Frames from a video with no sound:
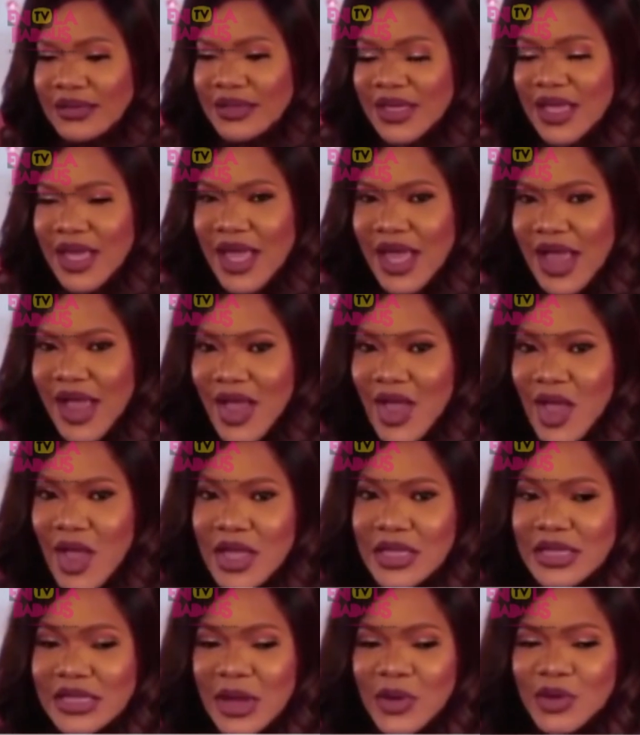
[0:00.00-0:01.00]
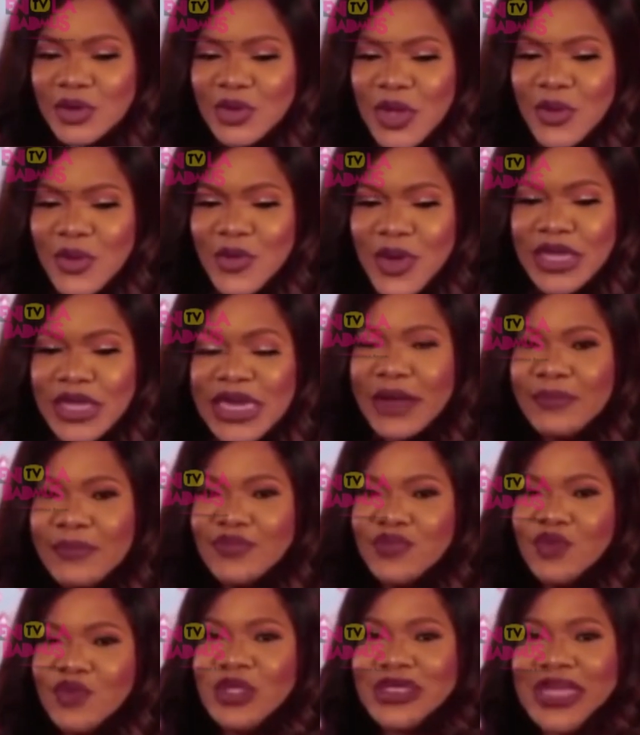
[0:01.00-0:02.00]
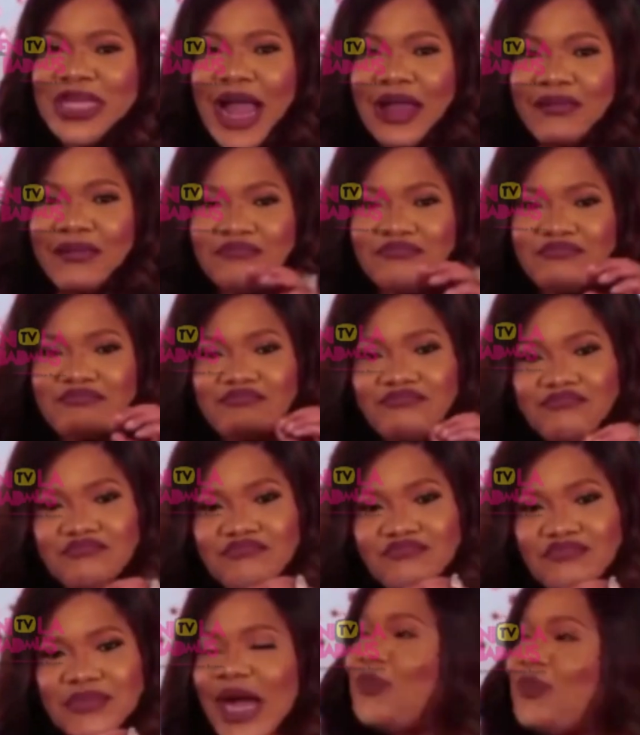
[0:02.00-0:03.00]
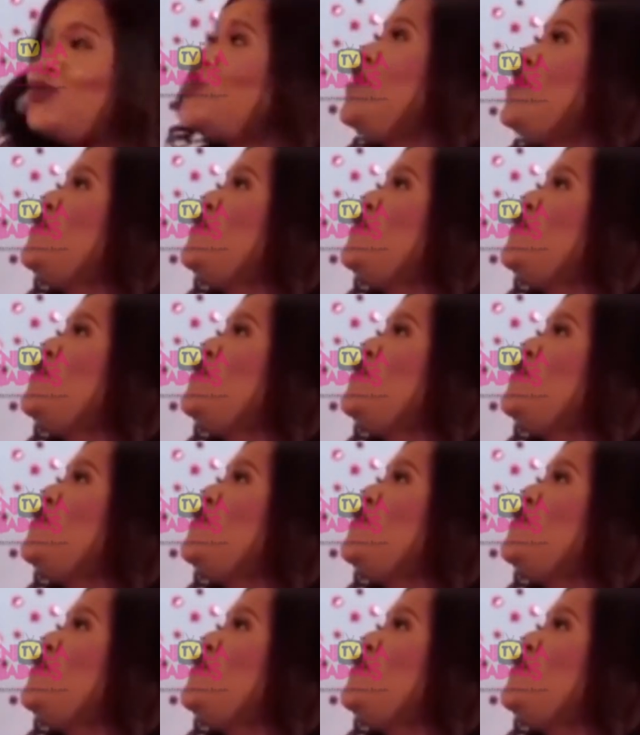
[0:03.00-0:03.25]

That was when we were in Abuja. I will not even forget.